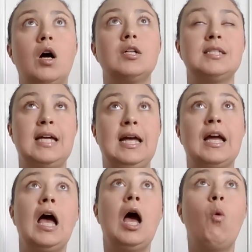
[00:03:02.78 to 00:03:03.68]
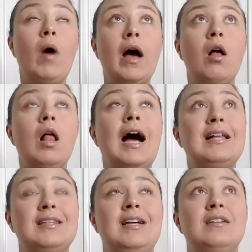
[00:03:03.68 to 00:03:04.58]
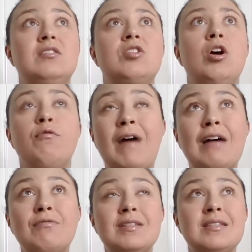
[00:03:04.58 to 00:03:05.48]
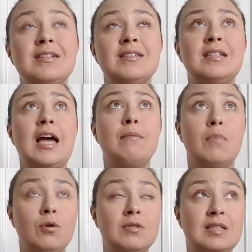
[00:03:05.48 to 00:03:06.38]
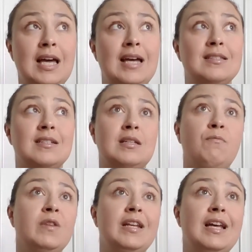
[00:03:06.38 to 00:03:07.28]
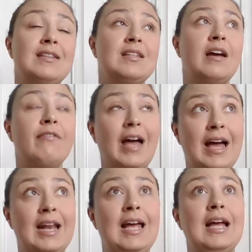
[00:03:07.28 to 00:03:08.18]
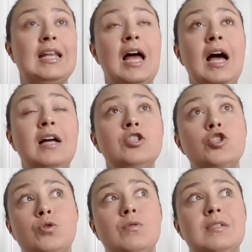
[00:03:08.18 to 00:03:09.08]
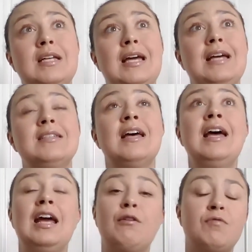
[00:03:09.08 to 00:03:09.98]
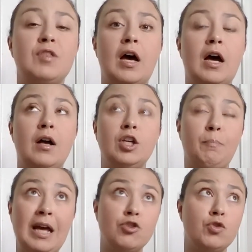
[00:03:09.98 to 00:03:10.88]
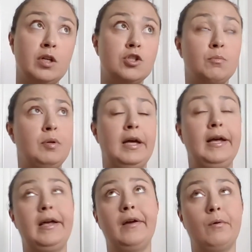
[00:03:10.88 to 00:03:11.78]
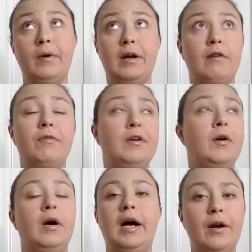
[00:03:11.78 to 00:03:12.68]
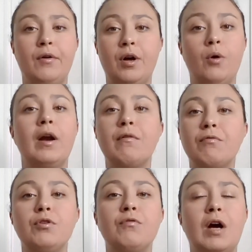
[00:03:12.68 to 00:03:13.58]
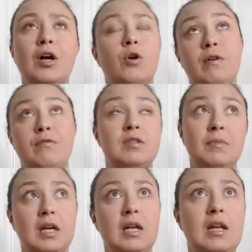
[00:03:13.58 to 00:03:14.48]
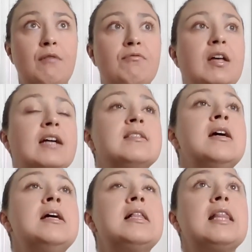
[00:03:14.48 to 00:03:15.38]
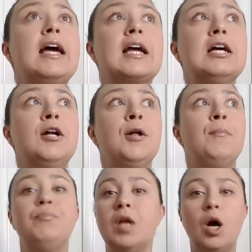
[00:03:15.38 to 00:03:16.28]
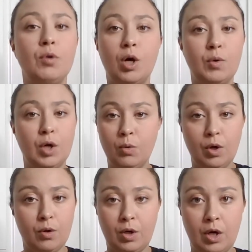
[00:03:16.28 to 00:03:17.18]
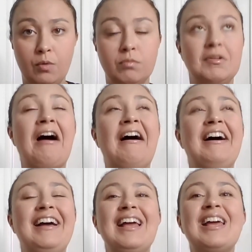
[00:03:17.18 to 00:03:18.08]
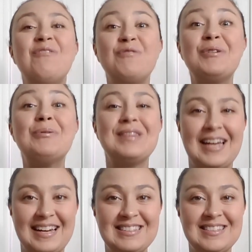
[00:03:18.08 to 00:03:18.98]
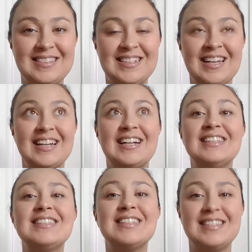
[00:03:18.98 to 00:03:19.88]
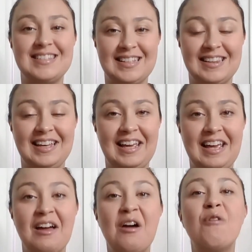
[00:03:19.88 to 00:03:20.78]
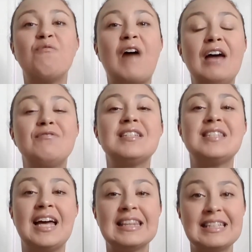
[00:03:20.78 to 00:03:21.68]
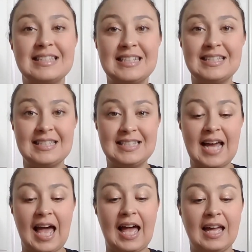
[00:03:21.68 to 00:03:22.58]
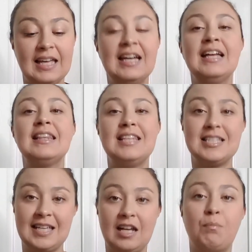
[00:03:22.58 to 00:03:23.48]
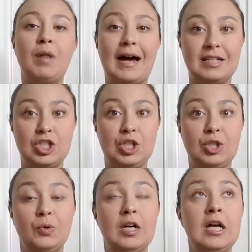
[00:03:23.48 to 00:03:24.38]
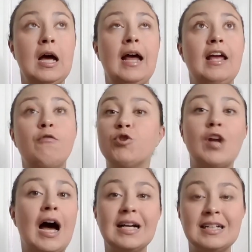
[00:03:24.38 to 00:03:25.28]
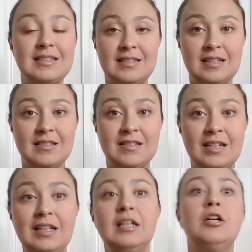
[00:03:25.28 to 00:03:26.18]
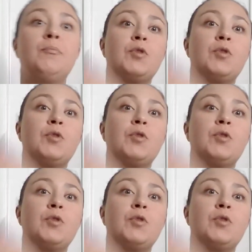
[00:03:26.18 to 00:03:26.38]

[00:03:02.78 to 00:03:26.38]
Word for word: are saying, well, I list five listings a day most days, except for the days that I have a headache, not on Tuesdays, if the Patriots are playing or whatever, you know, I don't know, whatever you've got go, if you have something on Netflix, like, no, no, no, no, no. If you list consistently five to ten listings a day, this can apply to you. If you're not consistent,